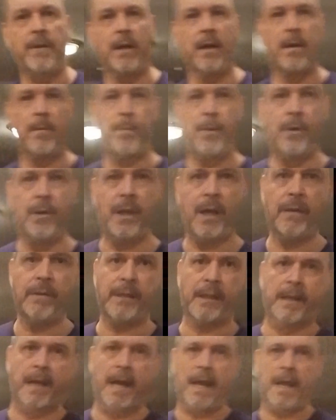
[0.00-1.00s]
you got to pull out
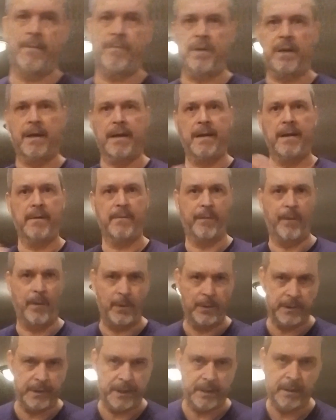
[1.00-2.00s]
the knife, you got to
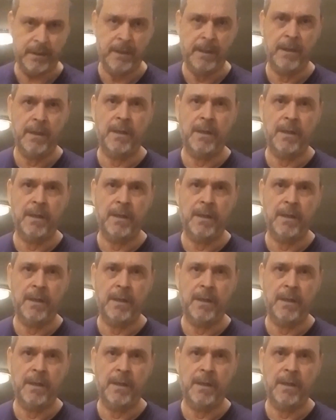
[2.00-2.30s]
unfold it